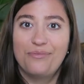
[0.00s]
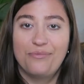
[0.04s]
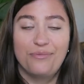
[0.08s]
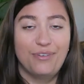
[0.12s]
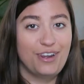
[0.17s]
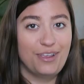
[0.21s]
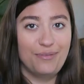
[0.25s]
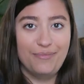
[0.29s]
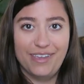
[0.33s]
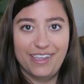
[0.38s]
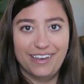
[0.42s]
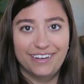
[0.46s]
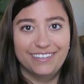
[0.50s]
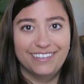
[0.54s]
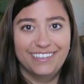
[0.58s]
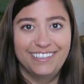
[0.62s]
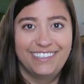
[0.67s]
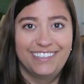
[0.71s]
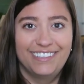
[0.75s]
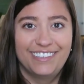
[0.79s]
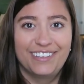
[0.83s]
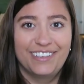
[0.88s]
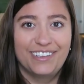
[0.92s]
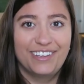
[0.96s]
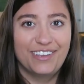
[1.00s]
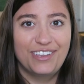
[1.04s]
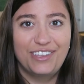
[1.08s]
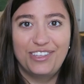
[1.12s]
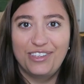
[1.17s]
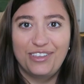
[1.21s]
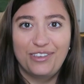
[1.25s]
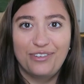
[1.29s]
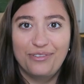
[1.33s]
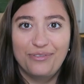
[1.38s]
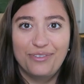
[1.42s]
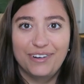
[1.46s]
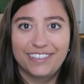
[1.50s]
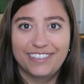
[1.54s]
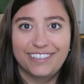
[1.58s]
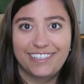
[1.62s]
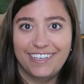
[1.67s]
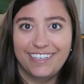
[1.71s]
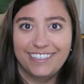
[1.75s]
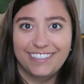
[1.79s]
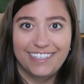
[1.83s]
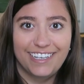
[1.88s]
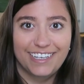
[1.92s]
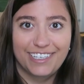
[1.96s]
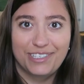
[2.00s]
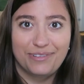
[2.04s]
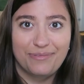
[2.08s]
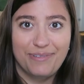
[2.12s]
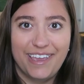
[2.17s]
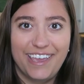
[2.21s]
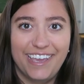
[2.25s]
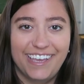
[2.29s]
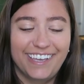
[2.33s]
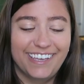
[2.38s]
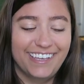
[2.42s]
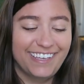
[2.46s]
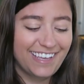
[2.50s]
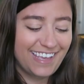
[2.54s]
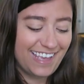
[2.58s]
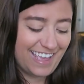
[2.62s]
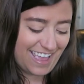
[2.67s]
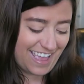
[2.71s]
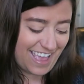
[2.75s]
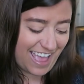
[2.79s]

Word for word: What do you mean? You don't want to see us next week?